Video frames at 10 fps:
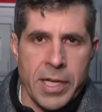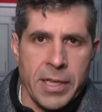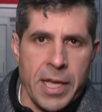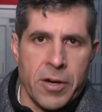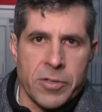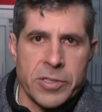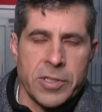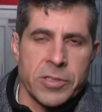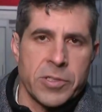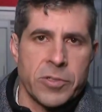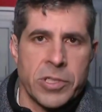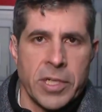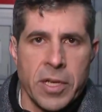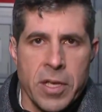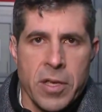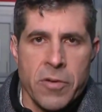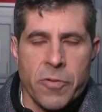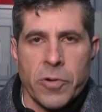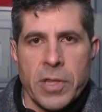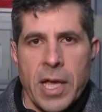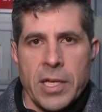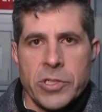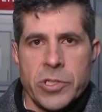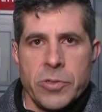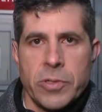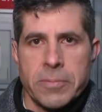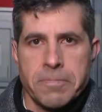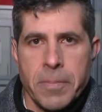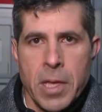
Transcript: and they are still searching for that shooter.